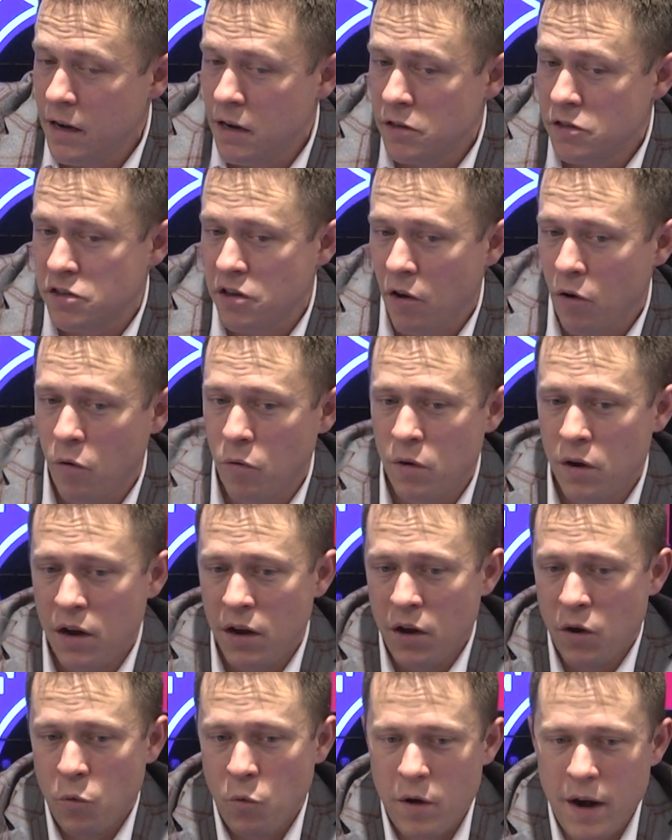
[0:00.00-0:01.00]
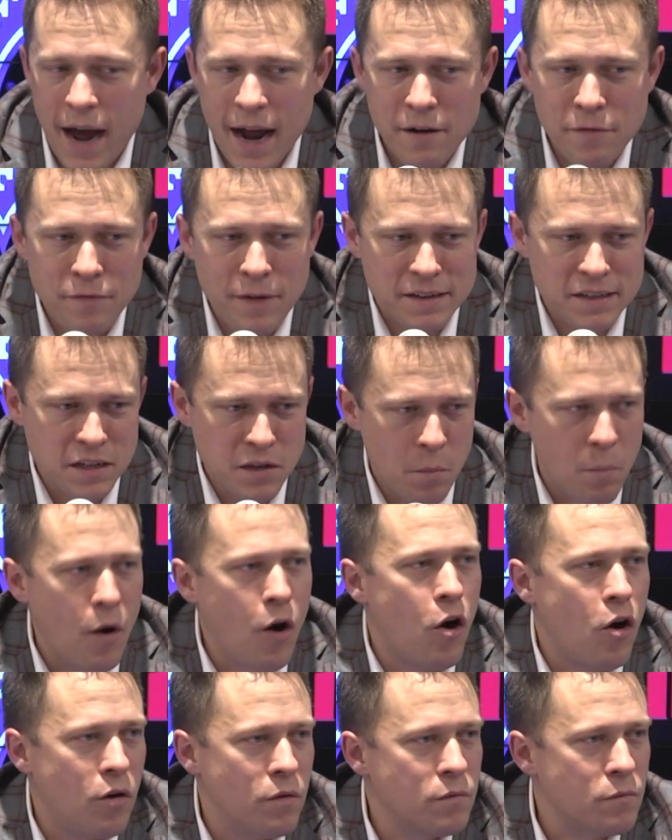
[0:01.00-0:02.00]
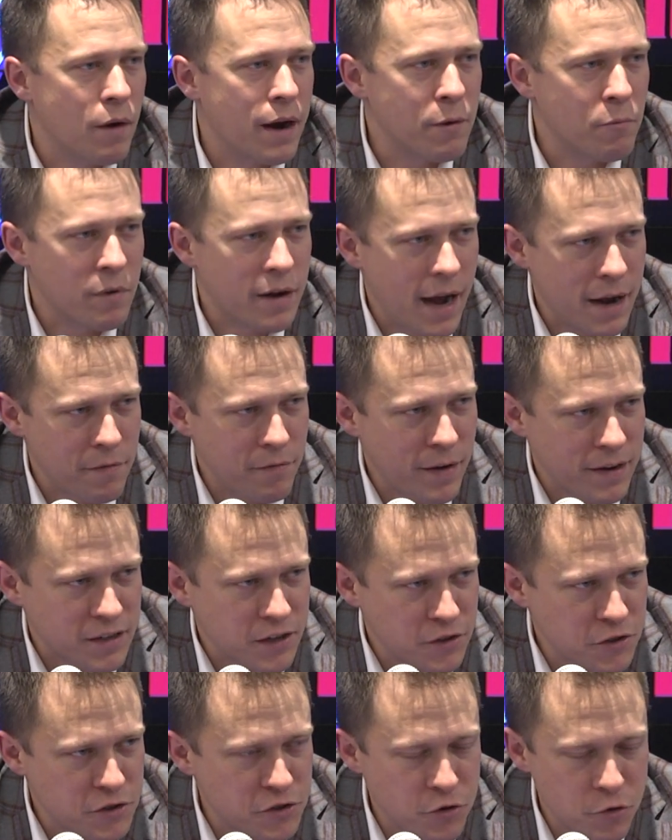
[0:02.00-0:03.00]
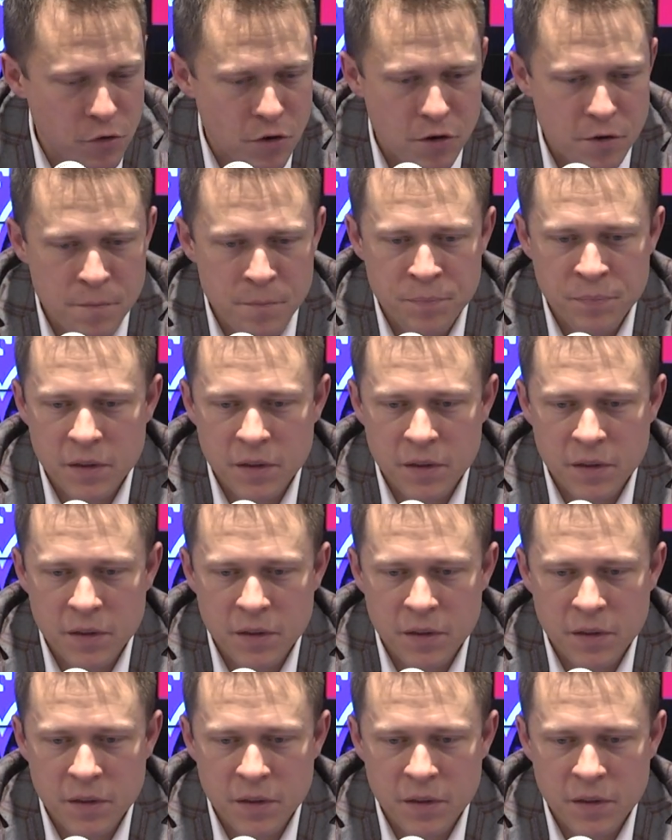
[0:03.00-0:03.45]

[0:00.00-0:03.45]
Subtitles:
So we're not affecting the ball, right? We're not affecting the shooter.